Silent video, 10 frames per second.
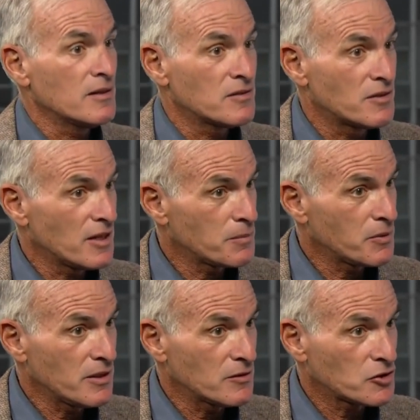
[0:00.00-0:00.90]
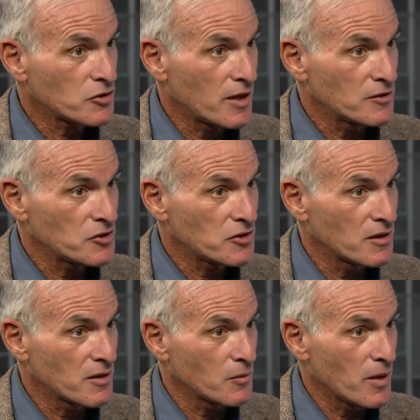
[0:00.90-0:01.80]
It's deeply entrenched
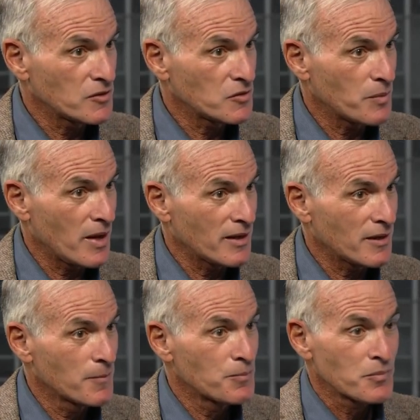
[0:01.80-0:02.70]
in the West Bank.